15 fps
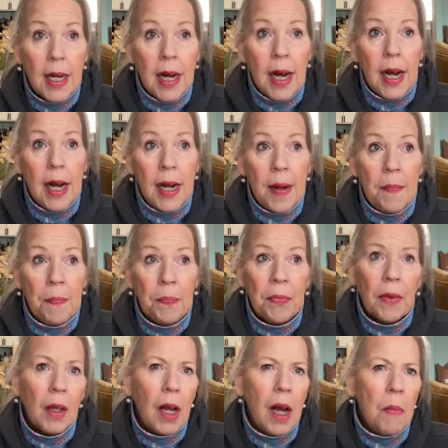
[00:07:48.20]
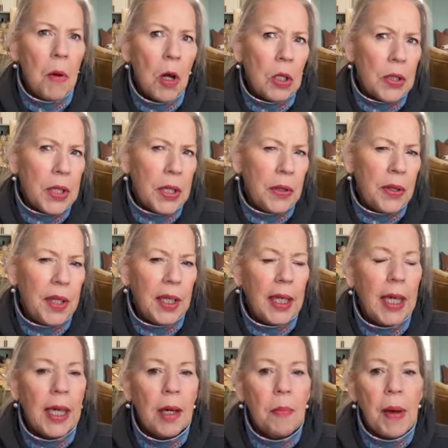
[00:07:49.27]
I'm also
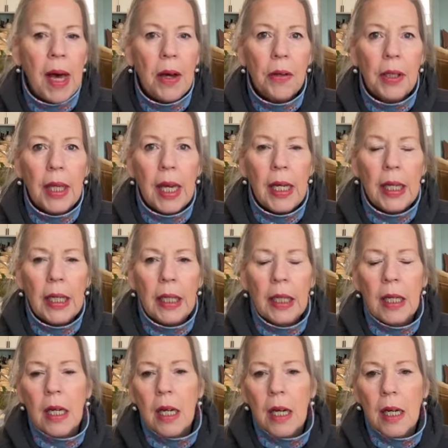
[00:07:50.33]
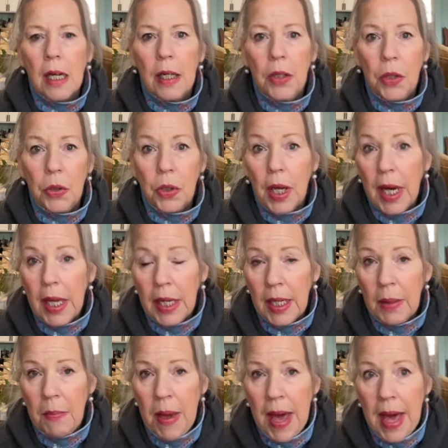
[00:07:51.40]
thinking about getting a new
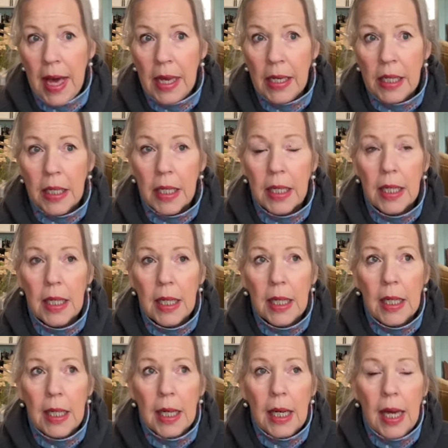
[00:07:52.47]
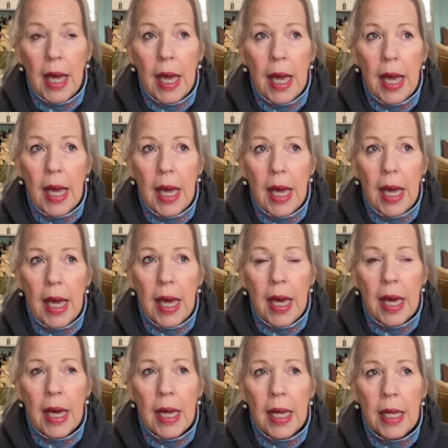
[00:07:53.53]
cutting mat,
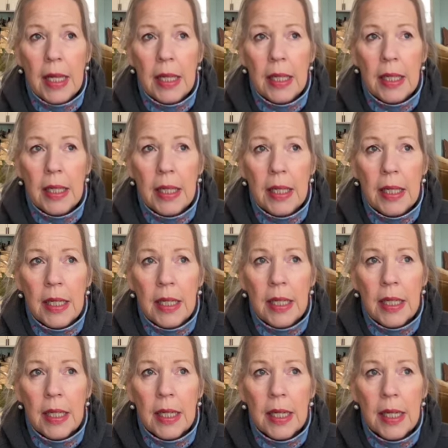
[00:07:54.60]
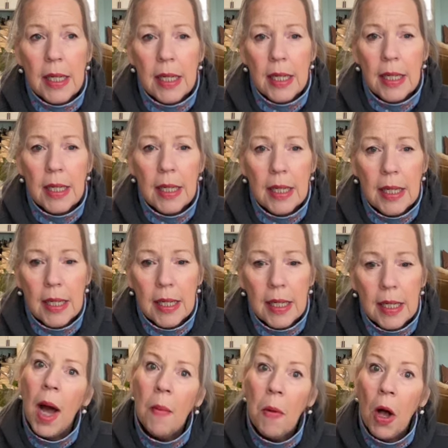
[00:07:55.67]
and
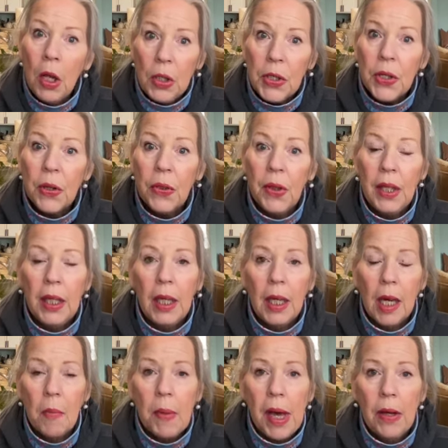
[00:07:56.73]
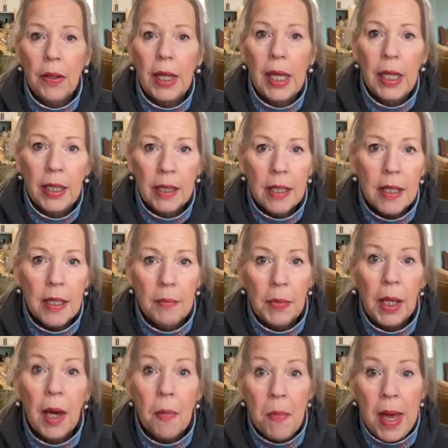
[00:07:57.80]
also thinking about getting some
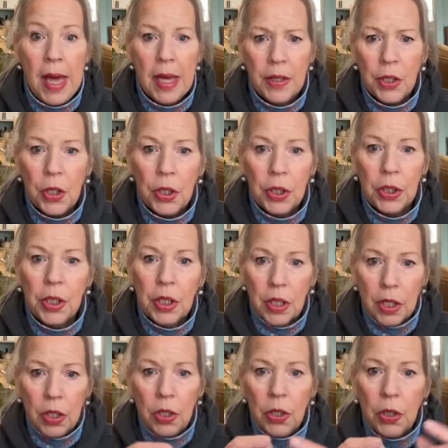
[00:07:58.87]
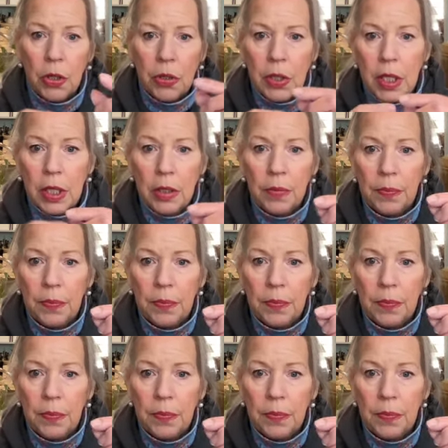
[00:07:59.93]
command hooks, you know, those little